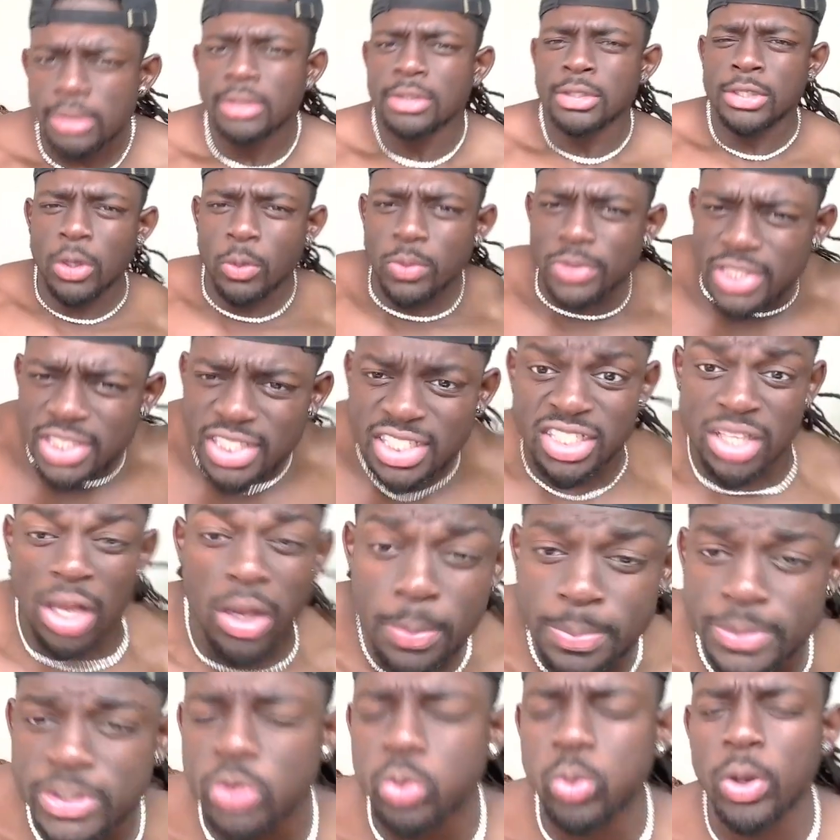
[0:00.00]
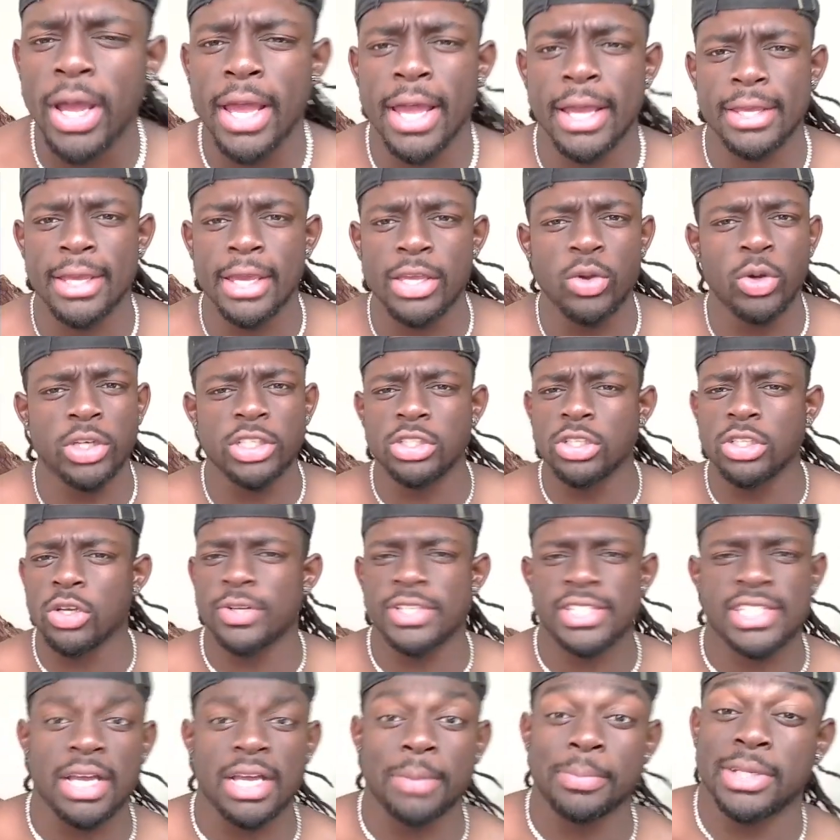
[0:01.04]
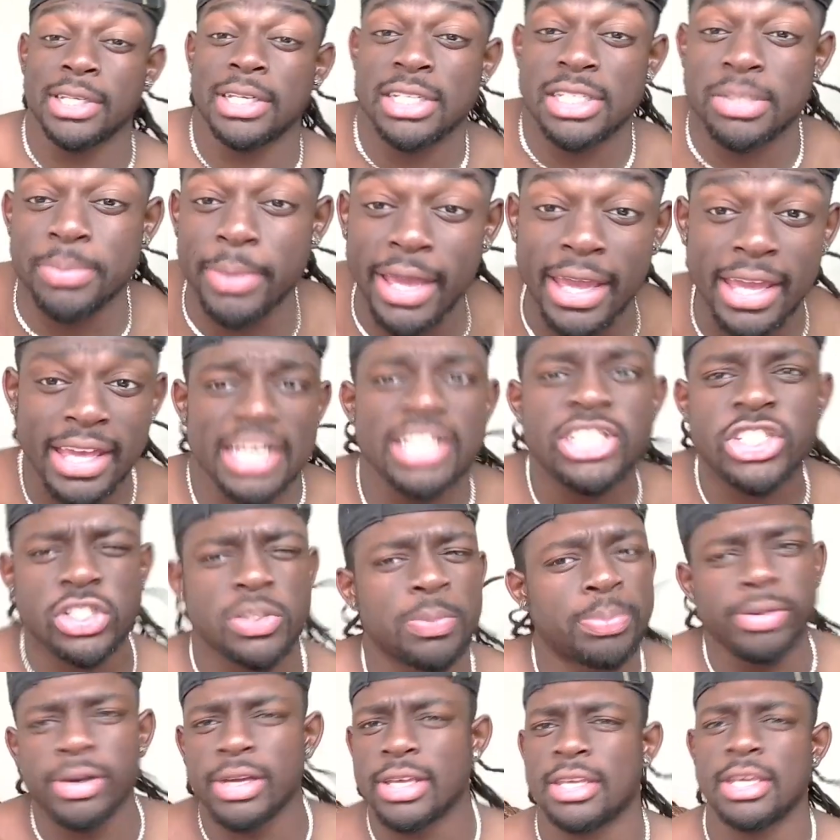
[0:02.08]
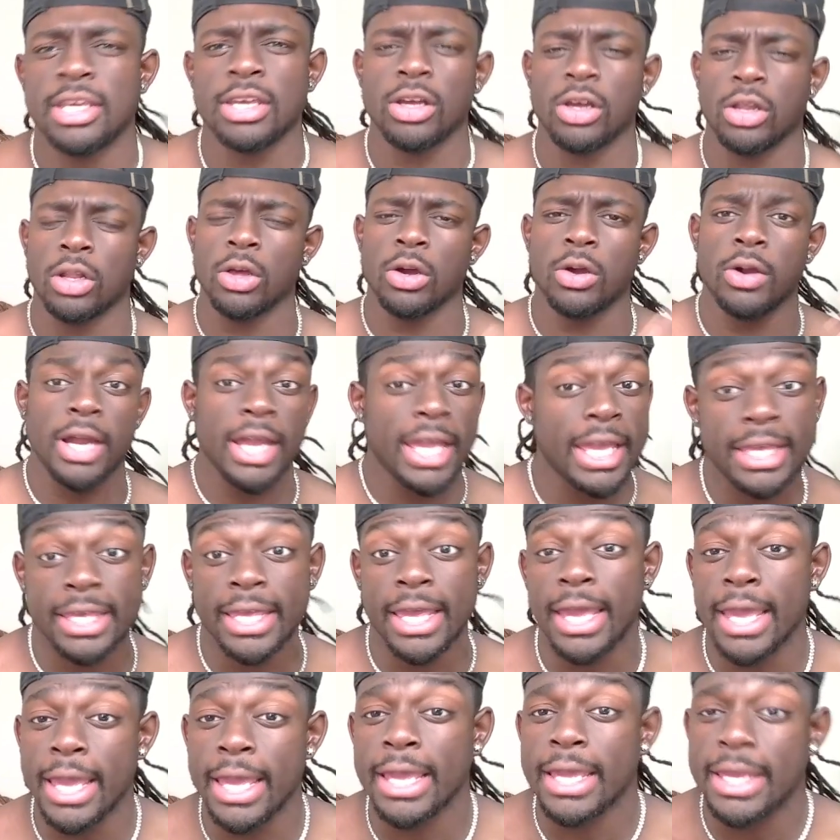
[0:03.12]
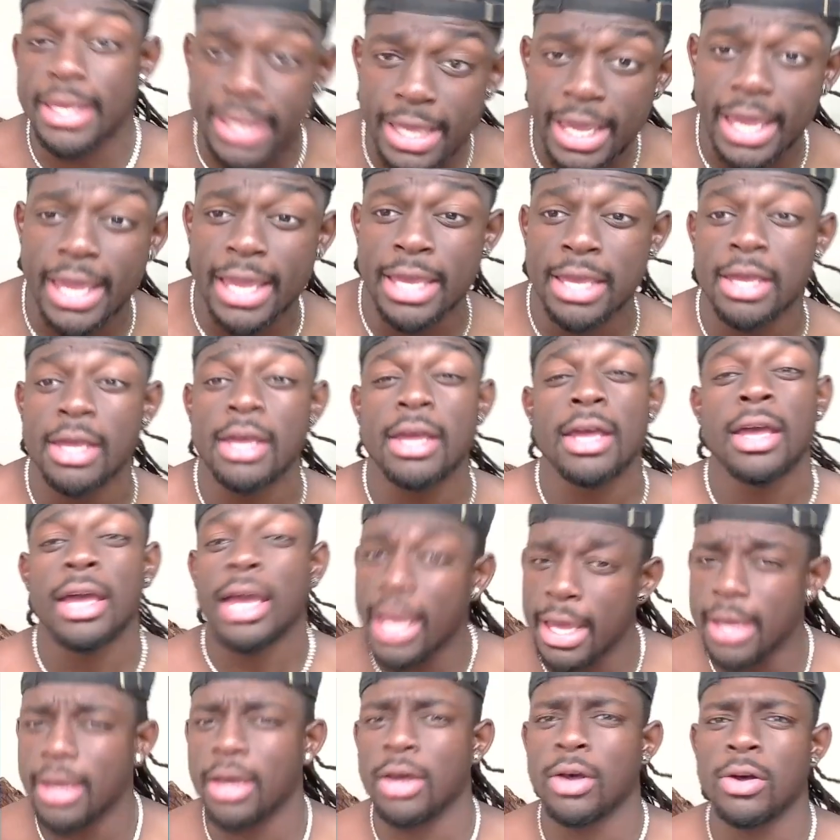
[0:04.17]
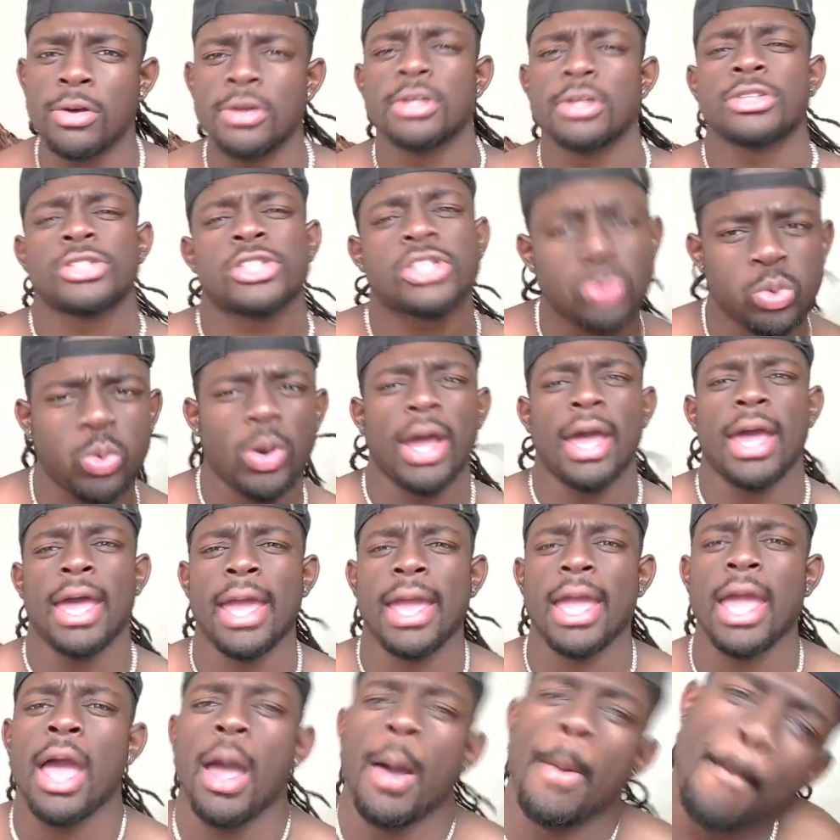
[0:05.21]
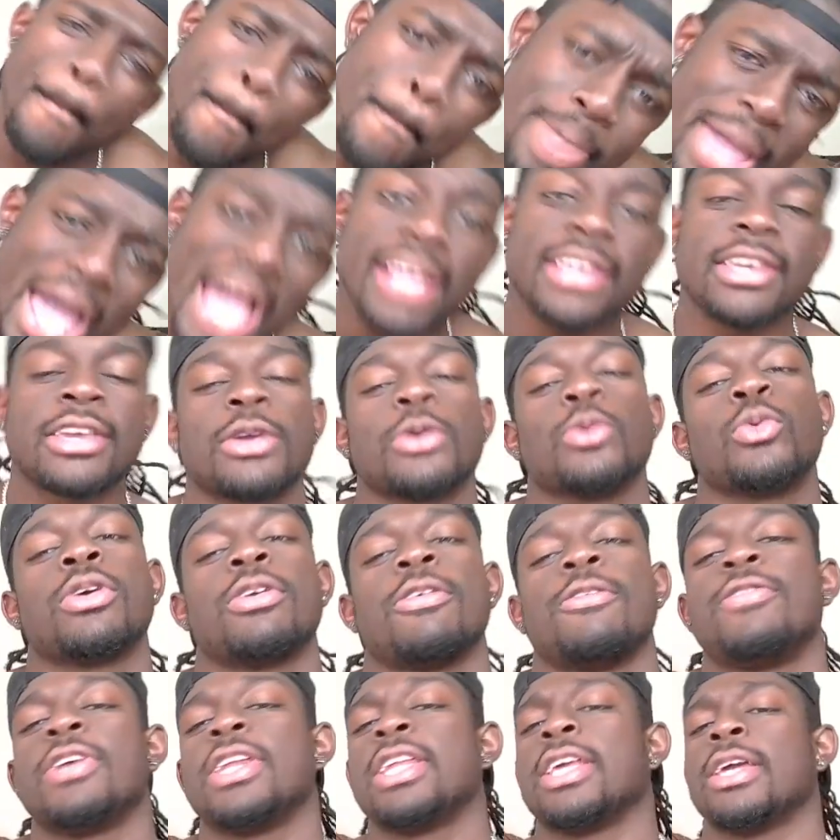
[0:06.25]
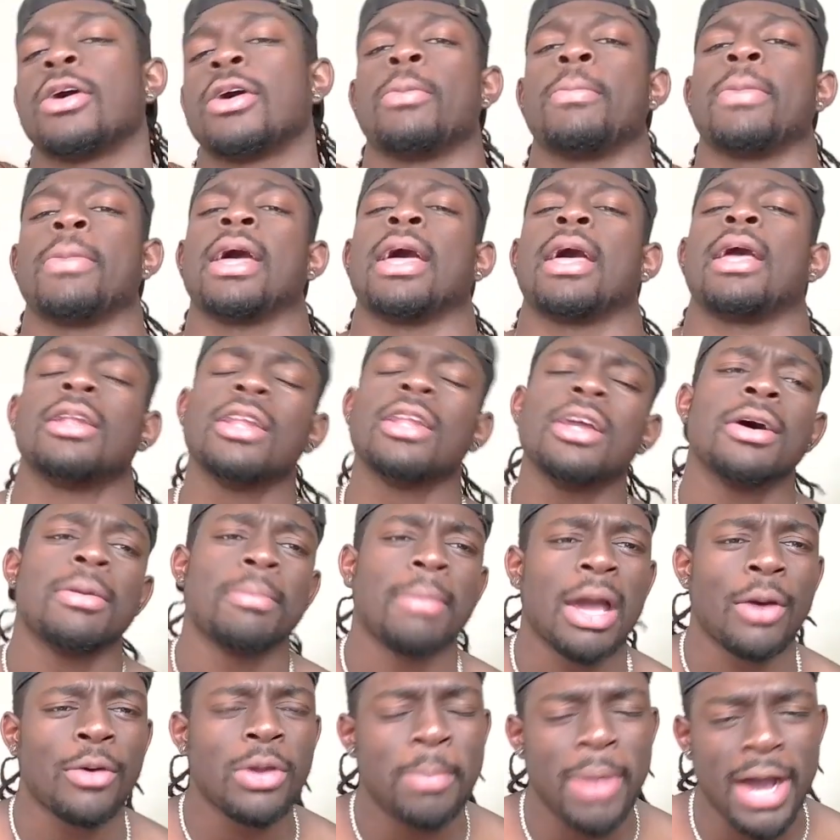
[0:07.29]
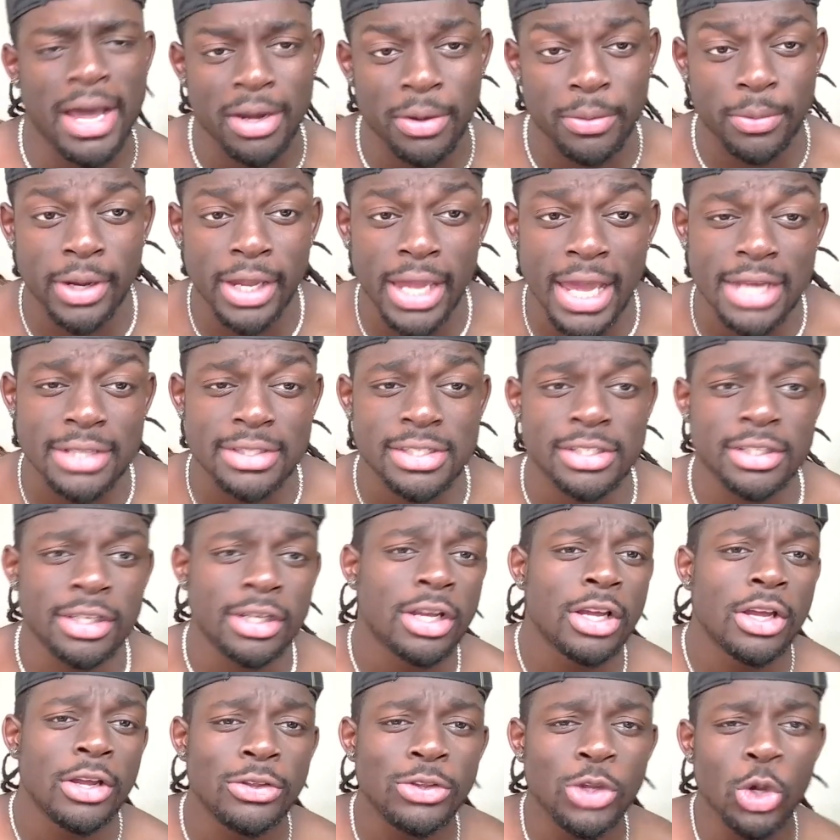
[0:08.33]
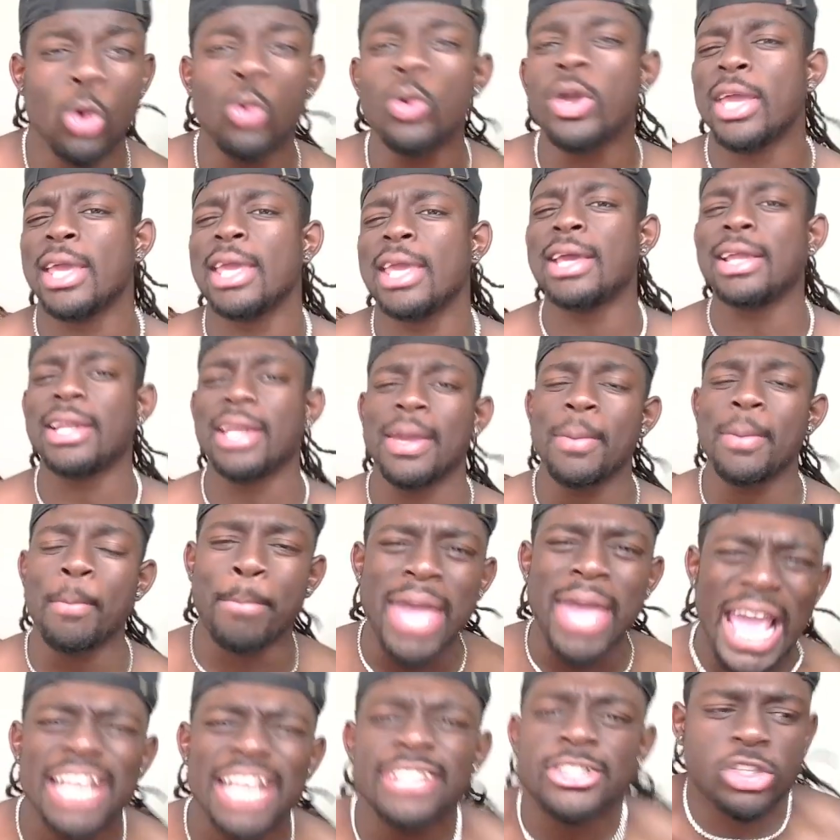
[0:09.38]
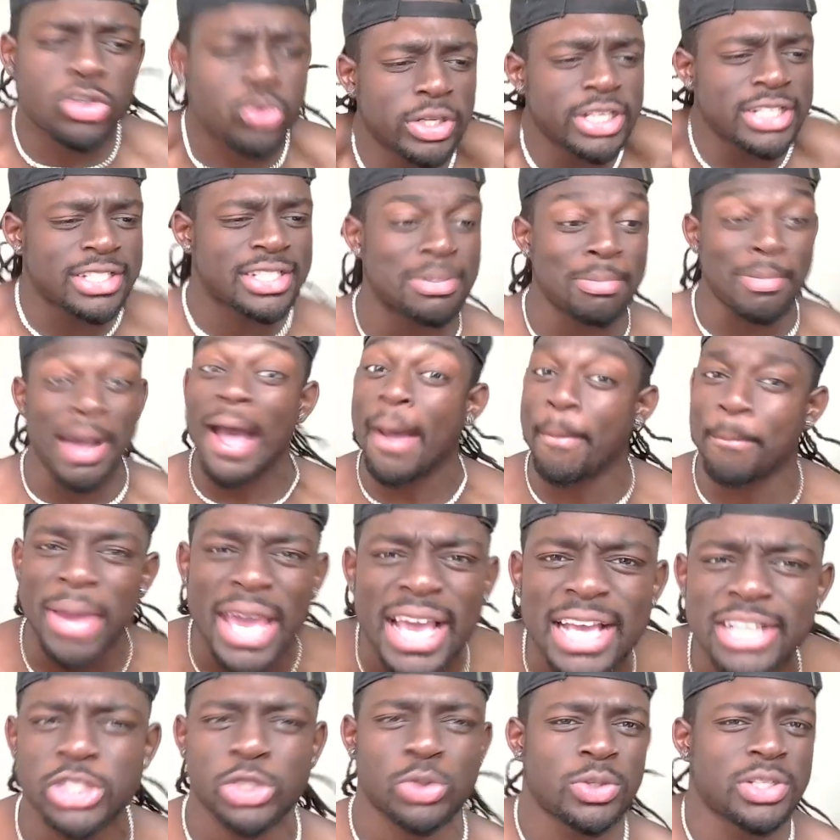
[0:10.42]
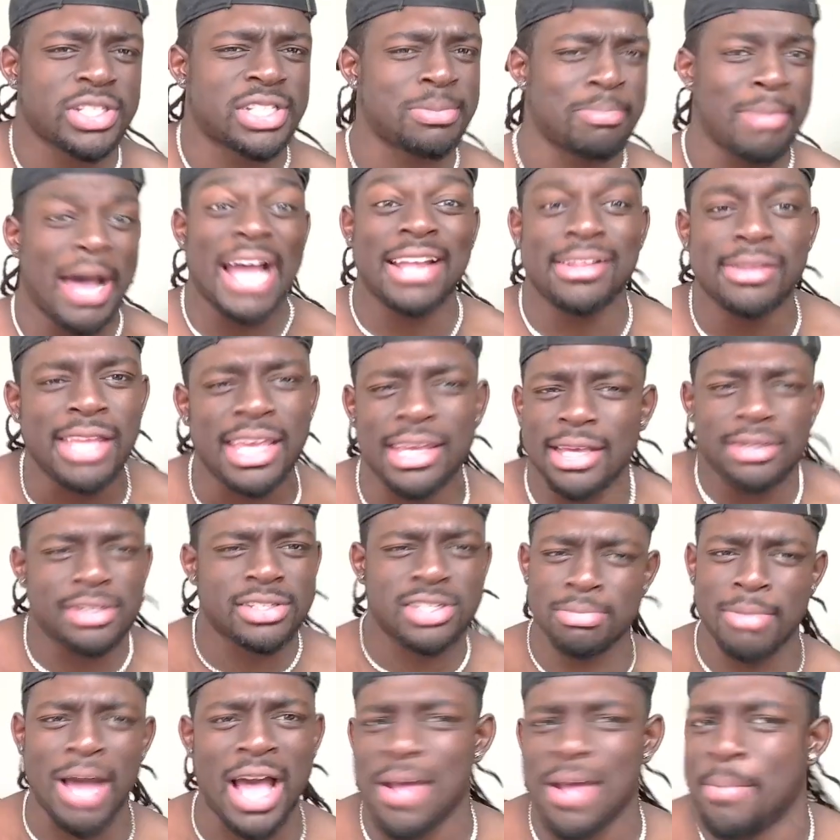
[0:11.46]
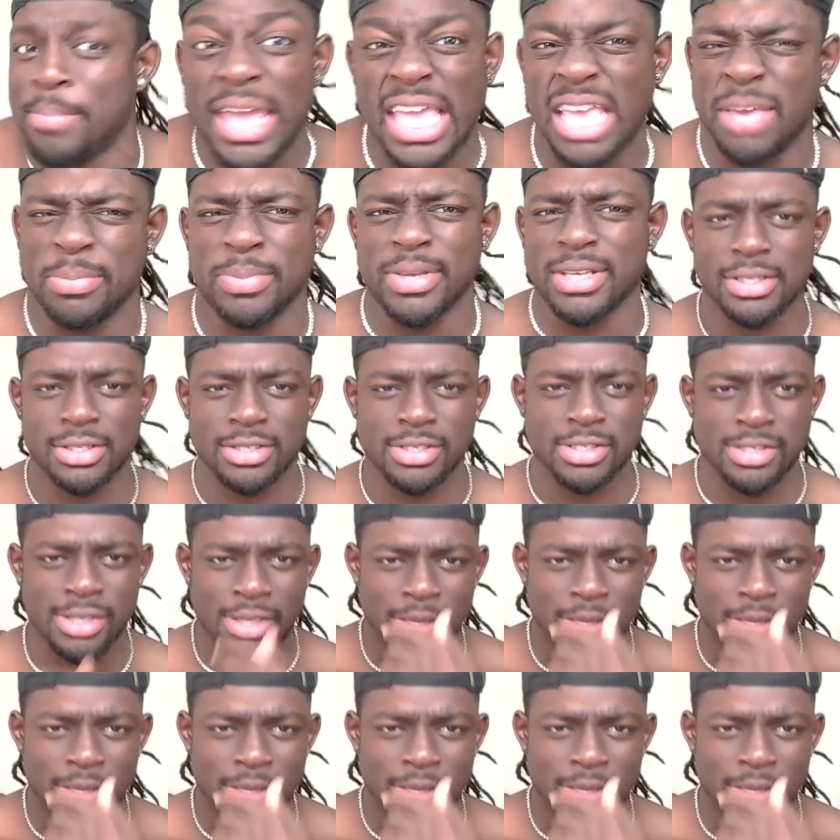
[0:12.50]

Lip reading: Yo, what's up, Swag? And you already know what time it is, man. It's your boy KLR, aka KL Swag, back here with a video, man. Look, man, we about to react to New England Patriots, my niggas, my babies.